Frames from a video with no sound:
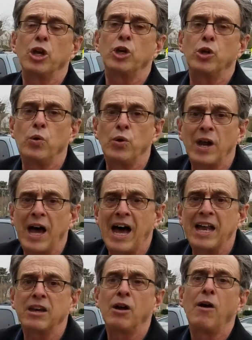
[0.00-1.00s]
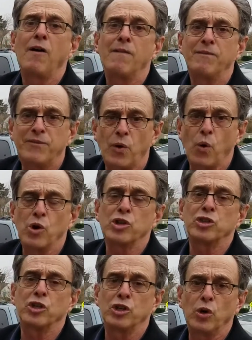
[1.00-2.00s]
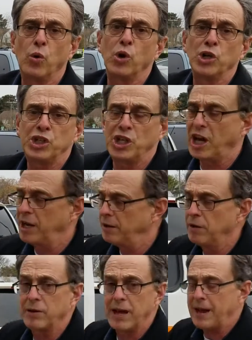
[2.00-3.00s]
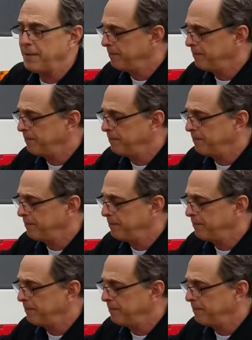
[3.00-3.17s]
Do not force the door shut, okay?